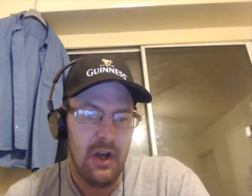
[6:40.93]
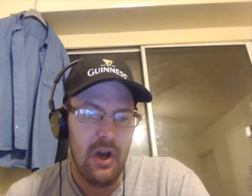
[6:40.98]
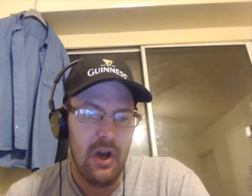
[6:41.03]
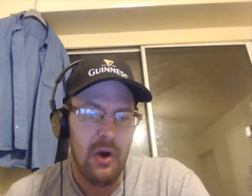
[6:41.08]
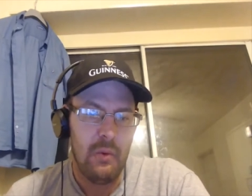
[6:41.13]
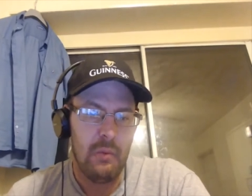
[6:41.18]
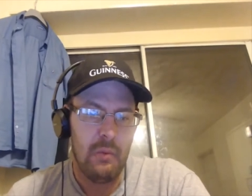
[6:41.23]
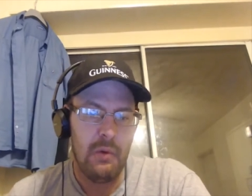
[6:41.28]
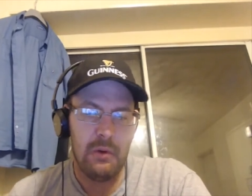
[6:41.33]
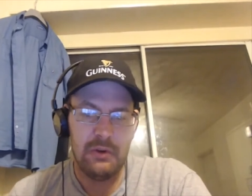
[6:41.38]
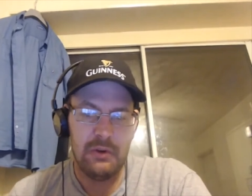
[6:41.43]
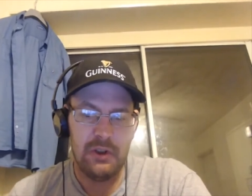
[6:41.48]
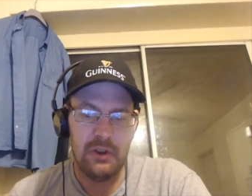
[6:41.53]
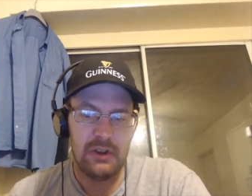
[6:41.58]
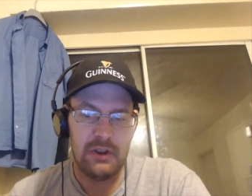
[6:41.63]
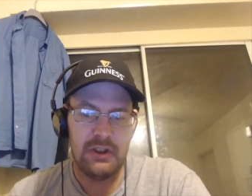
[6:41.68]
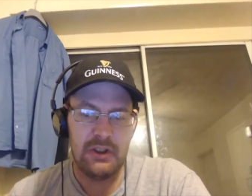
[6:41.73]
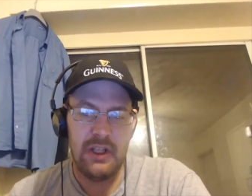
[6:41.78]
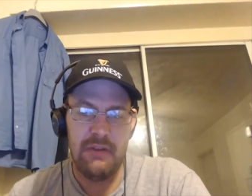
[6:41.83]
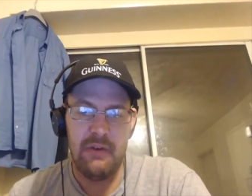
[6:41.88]
will just
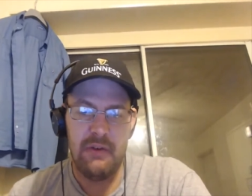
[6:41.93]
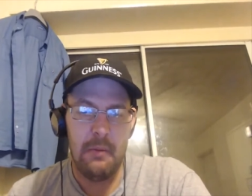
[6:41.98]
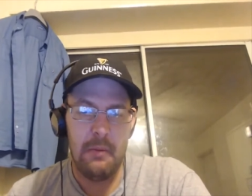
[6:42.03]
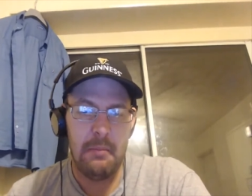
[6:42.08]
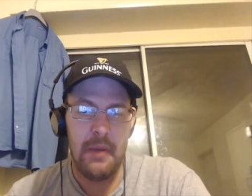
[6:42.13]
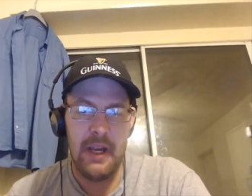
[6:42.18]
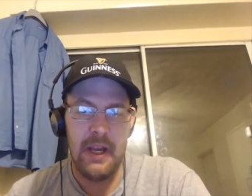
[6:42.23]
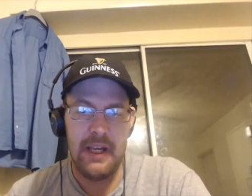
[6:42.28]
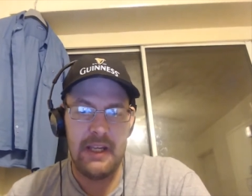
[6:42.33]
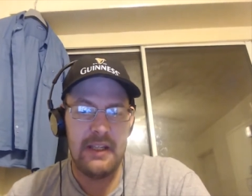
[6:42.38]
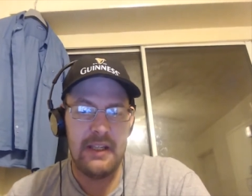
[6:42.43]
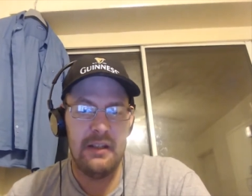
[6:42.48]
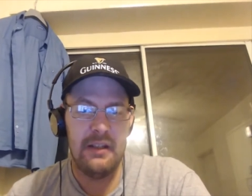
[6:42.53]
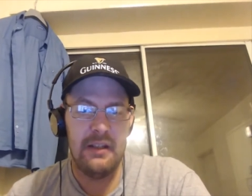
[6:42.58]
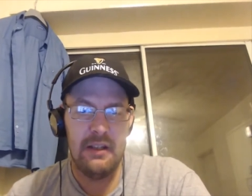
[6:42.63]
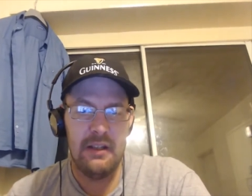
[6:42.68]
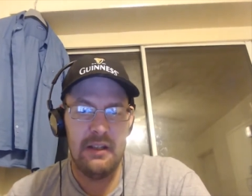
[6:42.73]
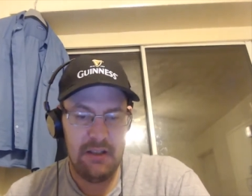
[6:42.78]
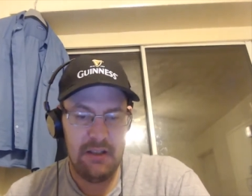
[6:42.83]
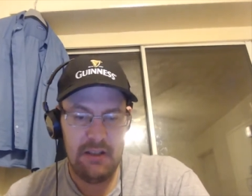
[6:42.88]
give you a big.
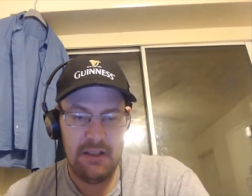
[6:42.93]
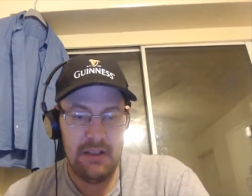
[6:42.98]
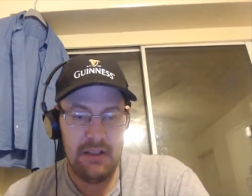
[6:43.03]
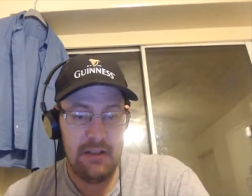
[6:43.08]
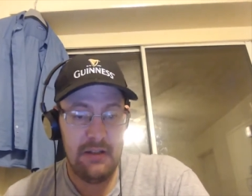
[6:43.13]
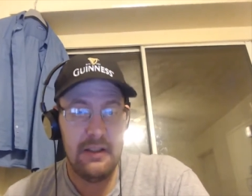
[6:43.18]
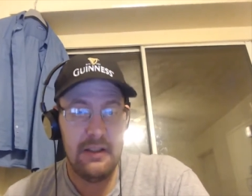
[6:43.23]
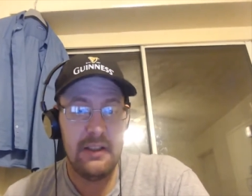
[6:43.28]
Like